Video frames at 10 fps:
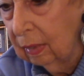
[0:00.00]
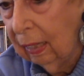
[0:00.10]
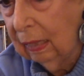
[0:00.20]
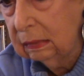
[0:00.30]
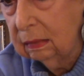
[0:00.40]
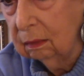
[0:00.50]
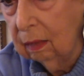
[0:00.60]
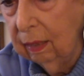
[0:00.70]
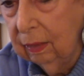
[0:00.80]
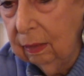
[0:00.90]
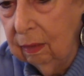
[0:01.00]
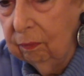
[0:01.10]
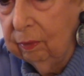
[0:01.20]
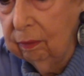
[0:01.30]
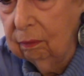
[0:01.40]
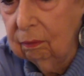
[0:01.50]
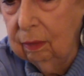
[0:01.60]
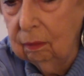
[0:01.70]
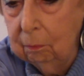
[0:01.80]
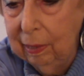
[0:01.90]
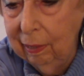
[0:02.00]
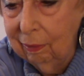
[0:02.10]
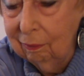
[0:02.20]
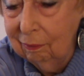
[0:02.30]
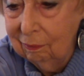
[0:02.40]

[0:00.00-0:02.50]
I still had it in there in a bag.